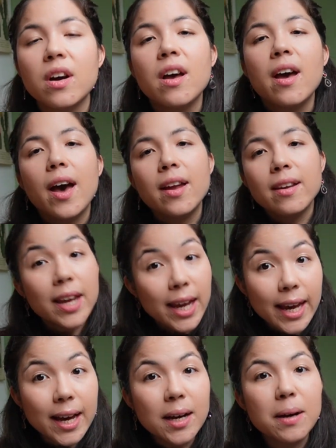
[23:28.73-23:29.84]
and
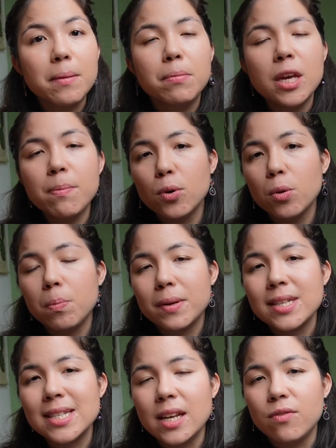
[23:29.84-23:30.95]
here people
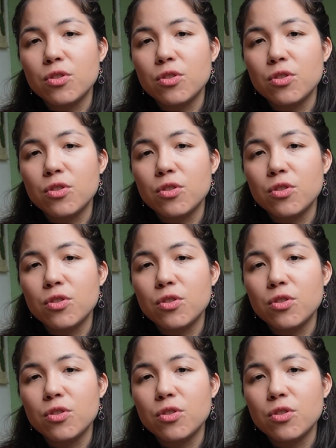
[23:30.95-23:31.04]
perceived